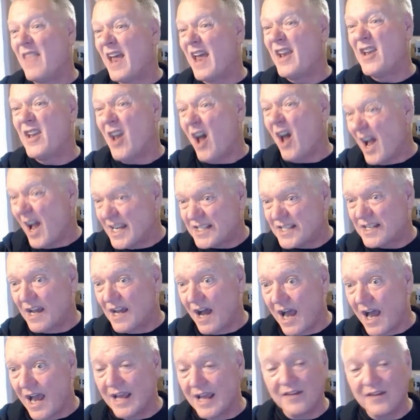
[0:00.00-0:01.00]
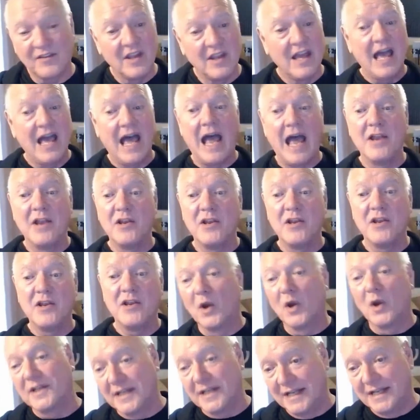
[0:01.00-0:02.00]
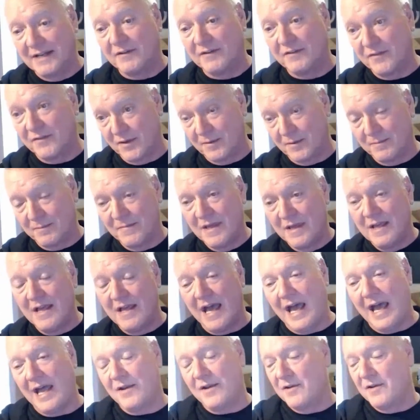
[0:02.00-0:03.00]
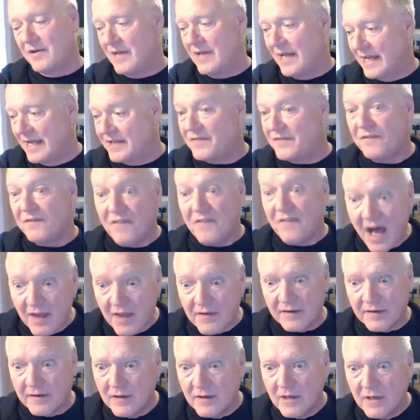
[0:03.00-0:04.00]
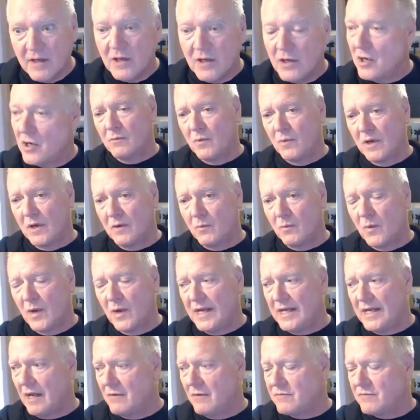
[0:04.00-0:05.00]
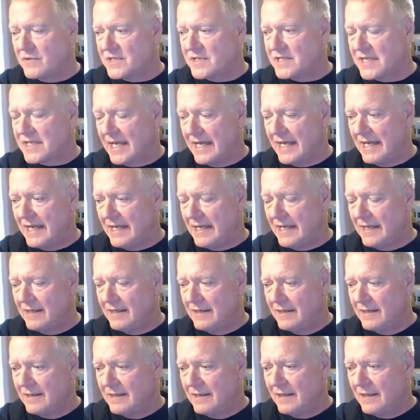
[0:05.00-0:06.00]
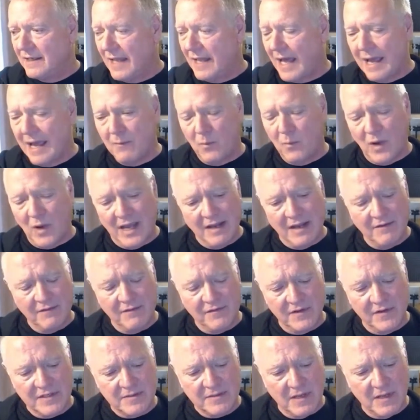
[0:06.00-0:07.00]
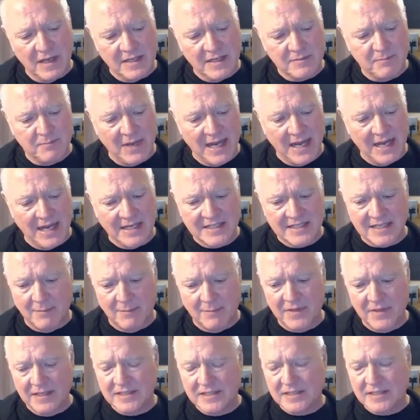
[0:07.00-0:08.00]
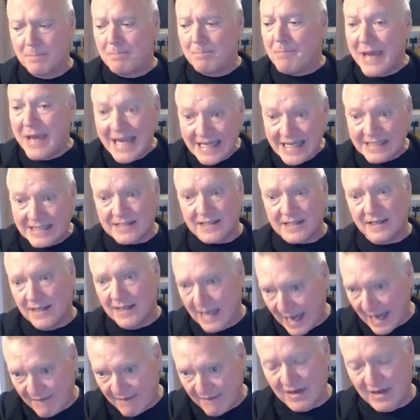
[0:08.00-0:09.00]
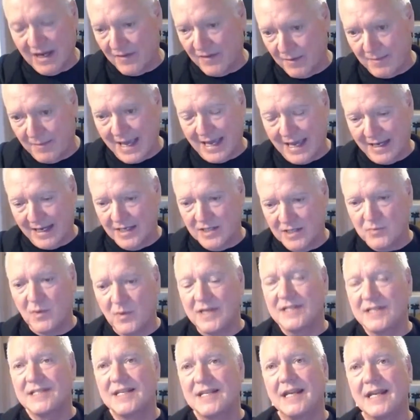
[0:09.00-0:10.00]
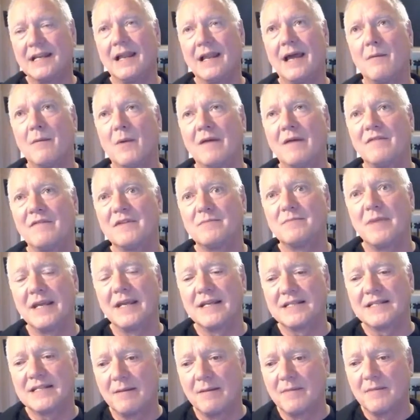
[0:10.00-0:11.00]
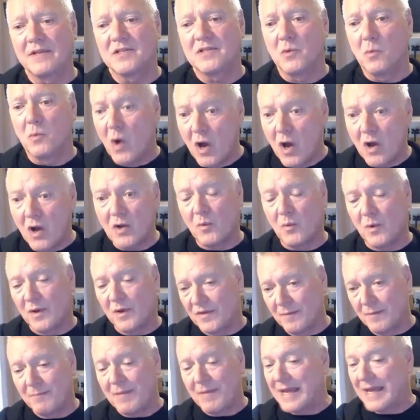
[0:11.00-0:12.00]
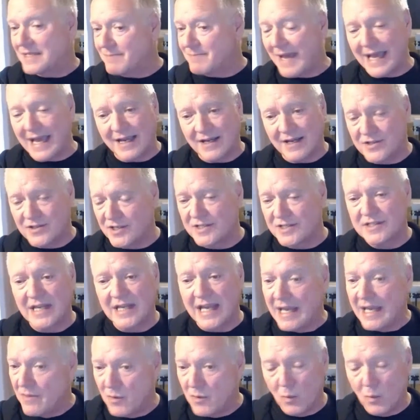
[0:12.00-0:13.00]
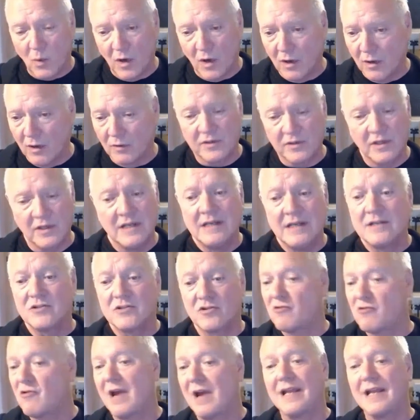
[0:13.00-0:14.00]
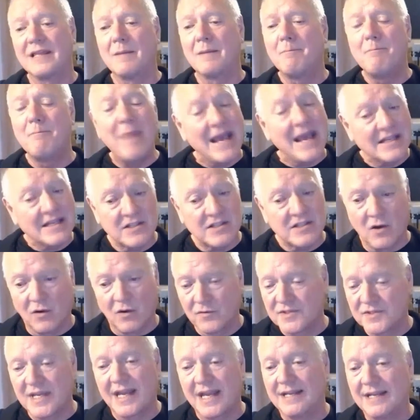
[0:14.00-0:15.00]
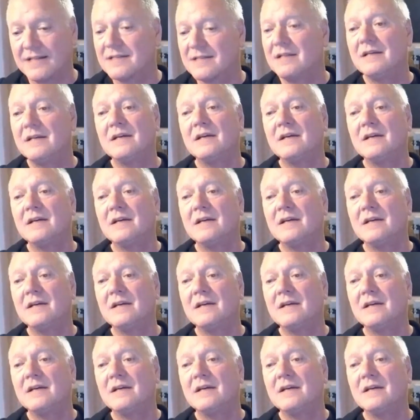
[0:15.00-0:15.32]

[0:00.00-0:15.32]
They're nice guys, and you want to deliver for them, and it's fun. We don't see Lightwave as being something to beat every other package. We see Lightwave as being something to work with the best packages in the world to create the best content